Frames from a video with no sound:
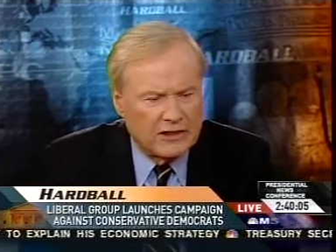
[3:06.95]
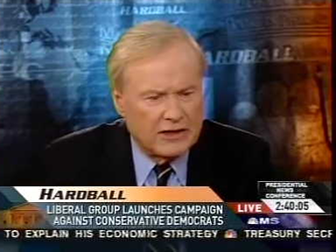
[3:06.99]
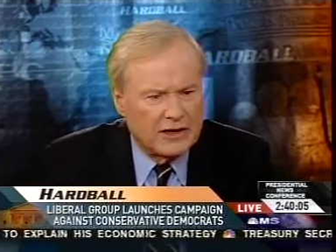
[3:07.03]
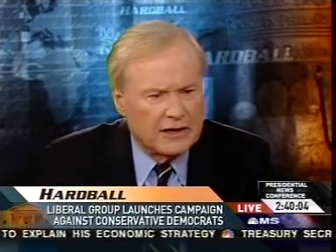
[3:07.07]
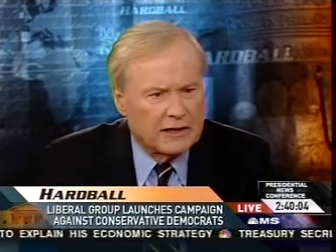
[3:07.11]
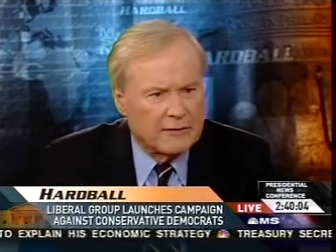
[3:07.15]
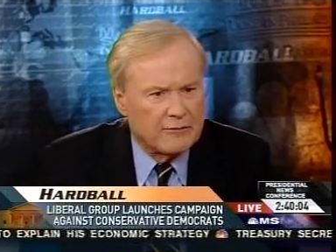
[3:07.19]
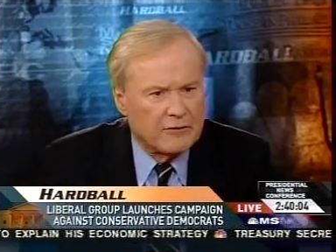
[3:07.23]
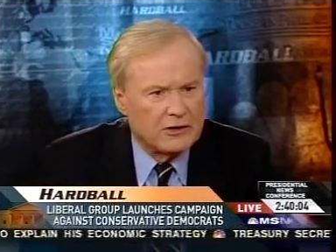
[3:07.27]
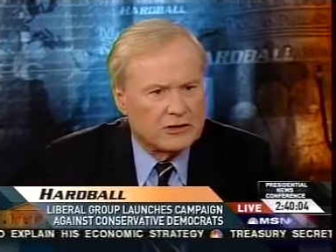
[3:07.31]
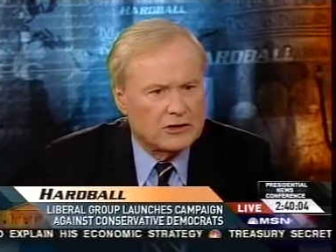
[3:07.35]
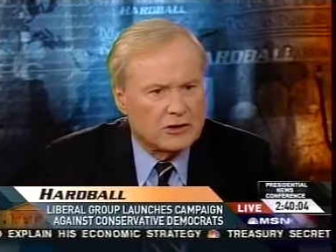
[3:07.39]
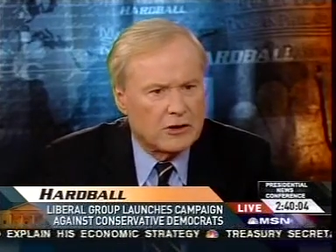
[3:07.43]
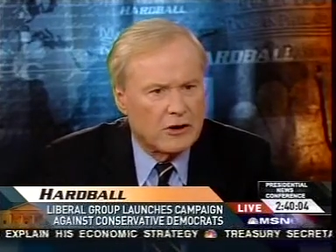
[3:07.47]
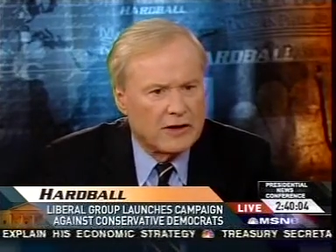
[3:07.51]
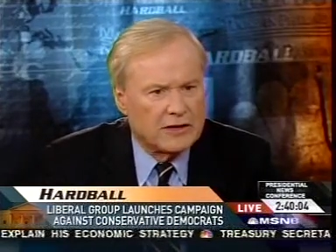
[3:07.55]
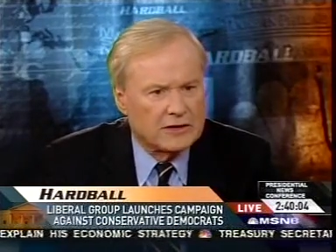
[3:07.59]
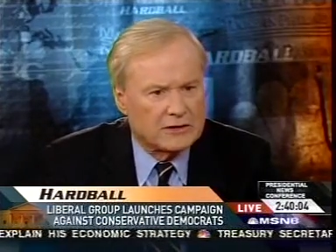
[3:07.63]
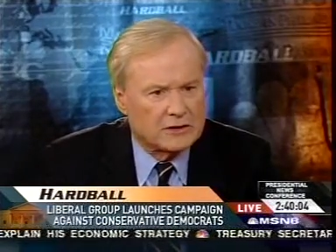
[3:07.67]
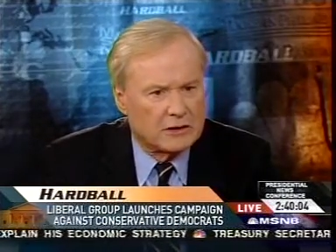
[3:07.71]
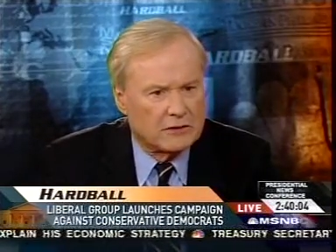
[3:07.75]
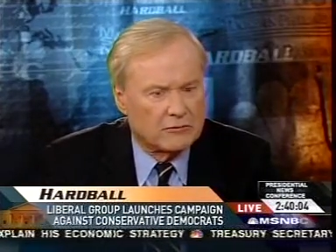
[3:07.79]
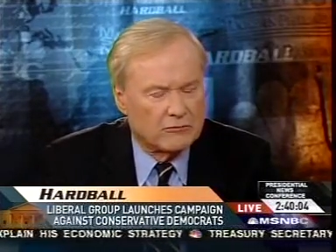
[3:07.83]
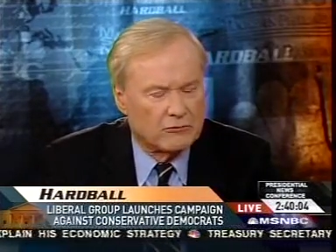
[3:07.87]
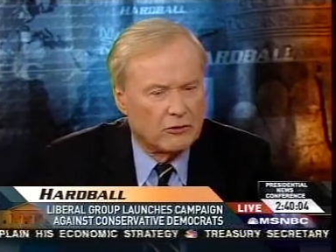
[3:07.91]
think the majority
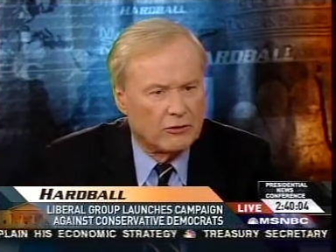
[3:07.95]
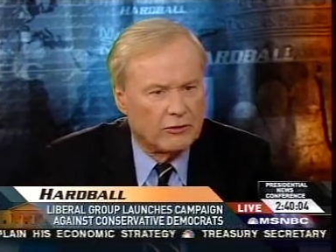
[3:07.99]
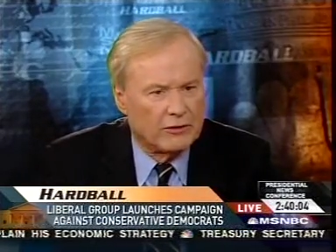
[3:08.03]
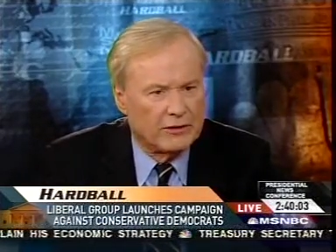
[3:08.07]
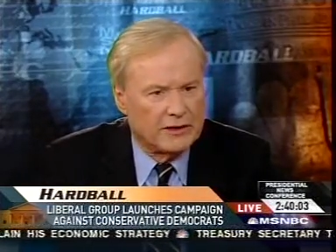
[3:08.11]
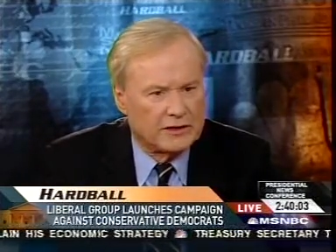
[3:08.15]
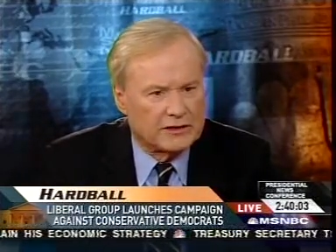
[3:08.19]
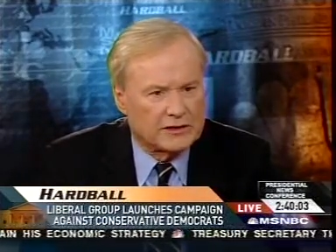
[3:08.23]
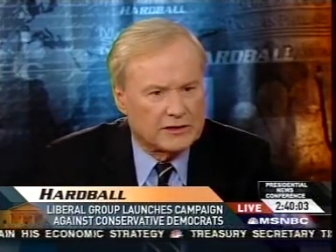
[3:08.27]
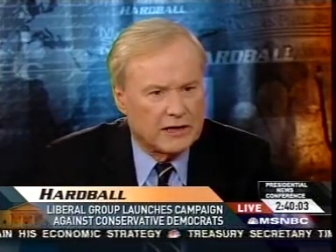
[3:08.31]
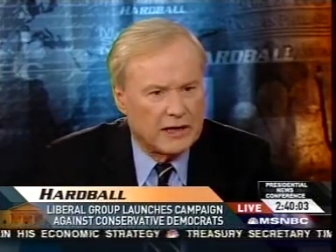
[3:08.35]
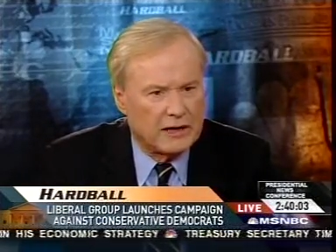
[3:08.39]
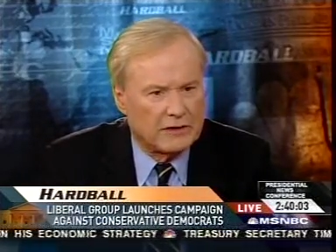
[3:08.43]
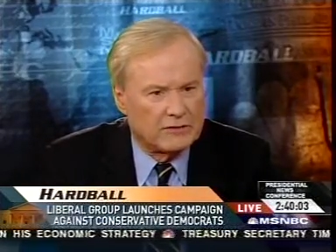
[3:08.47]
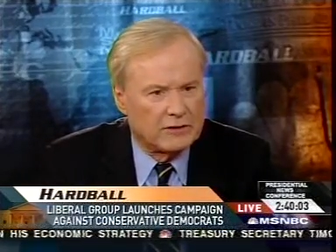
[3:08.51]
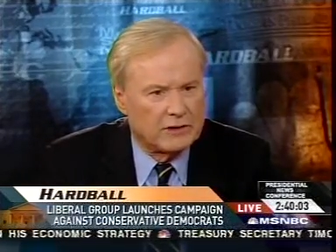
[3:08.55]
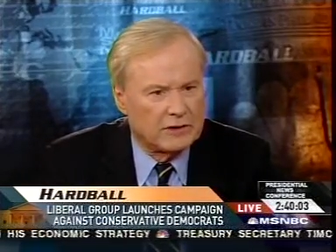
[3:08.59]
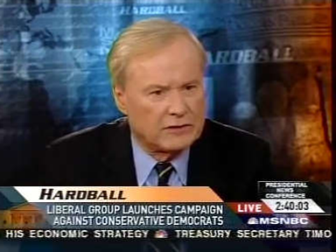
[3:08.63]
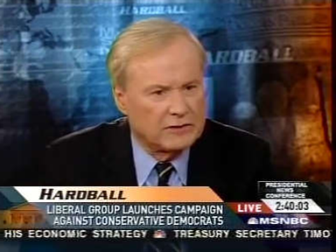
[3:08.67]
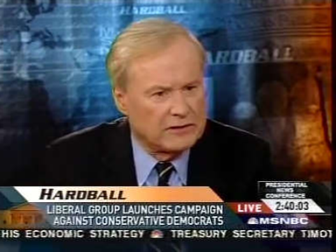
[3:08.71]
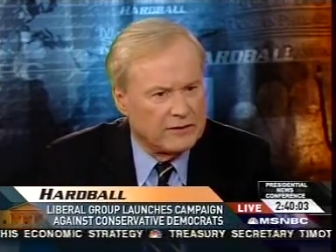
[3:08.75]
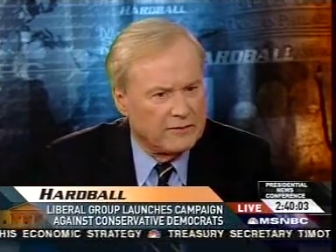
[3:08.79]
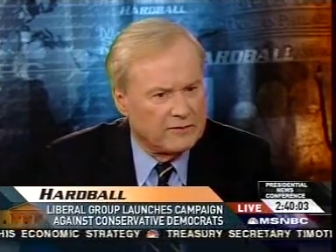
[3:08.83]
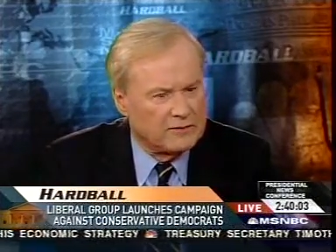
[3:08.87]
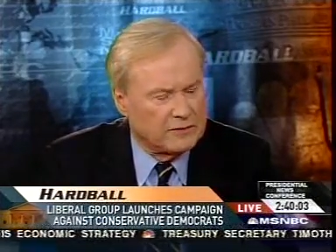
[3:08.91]
is going to rule in this country,
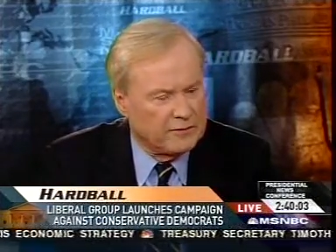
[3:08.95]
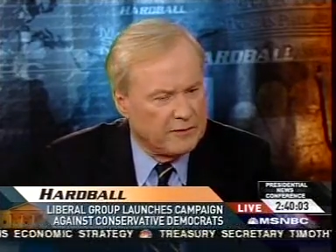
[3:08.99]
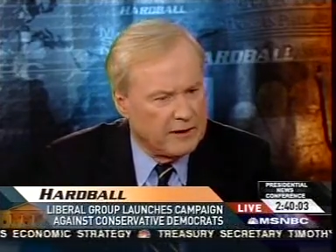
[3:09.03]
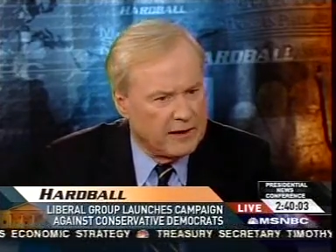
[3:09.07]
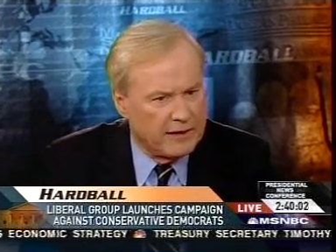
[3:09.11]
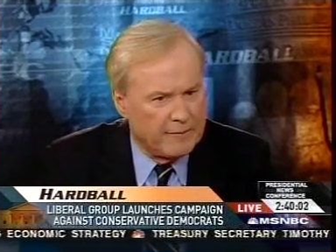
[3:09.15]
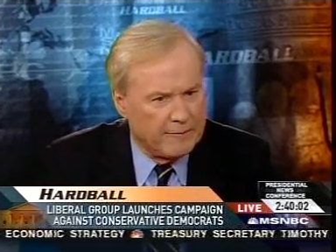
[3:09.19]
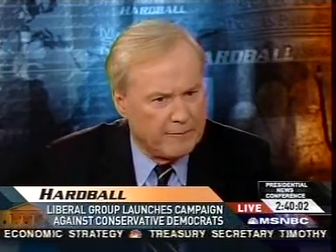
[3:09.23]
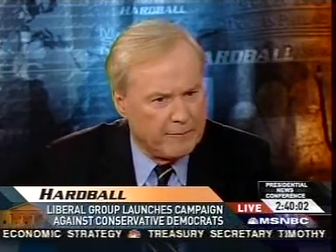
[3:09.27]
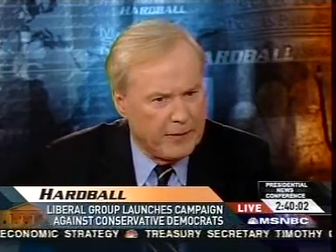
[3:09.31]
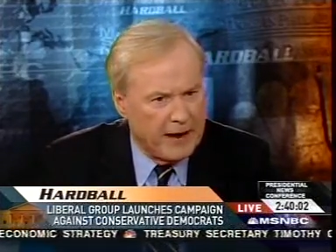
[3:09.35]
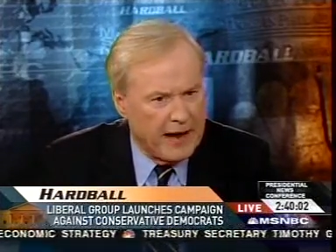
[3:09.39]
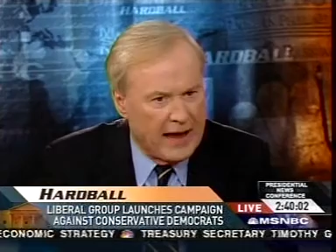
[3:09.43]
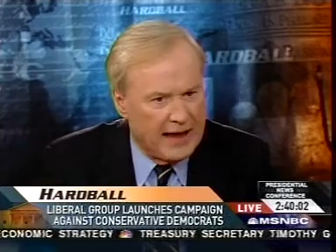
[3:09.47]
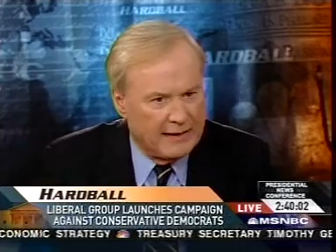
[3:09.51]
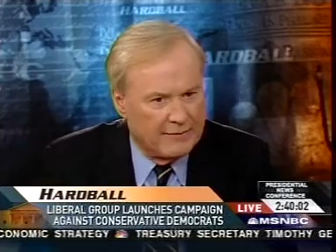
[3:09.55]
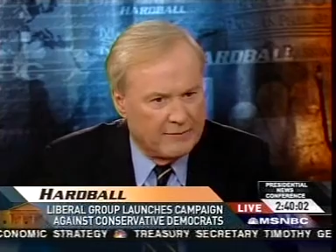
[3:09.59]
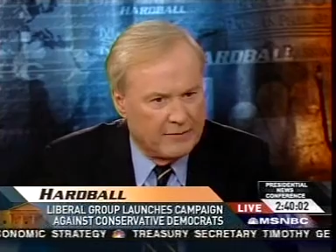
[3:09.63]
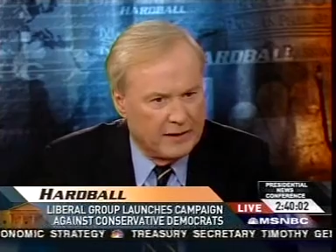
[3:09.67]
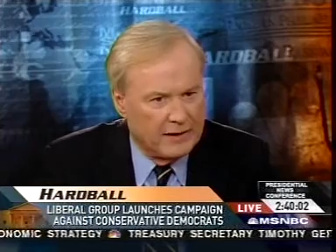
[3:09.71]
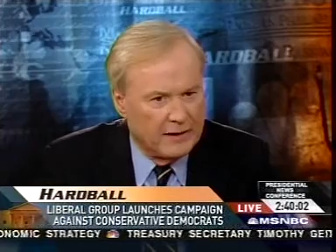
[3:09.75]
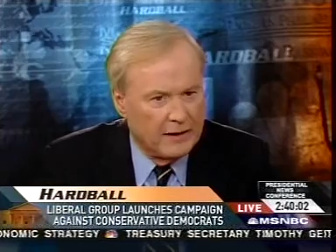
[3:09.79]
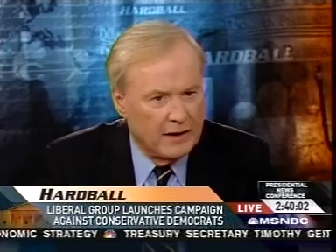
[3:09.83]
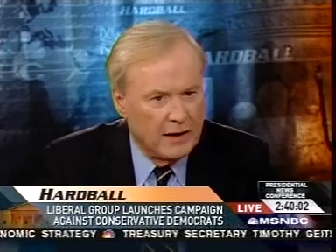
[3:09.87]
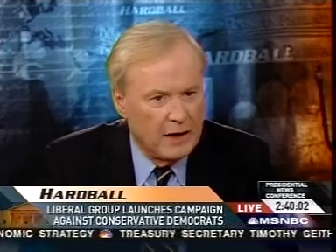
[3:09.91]
there seems to be an
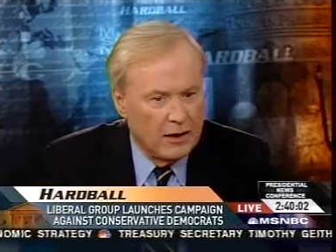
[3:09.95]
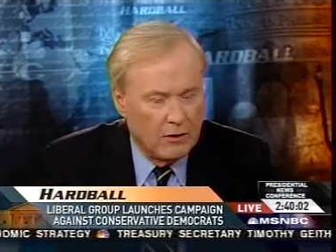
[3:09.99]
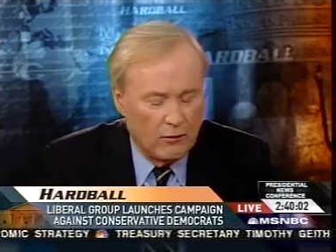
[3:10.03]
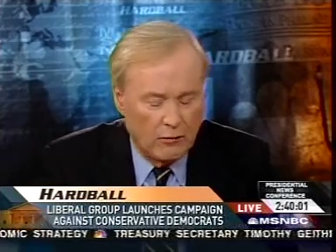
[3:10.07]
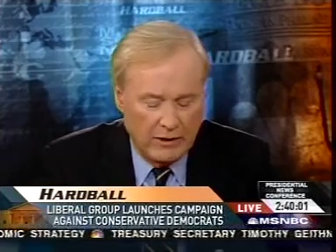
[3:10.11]
impediment,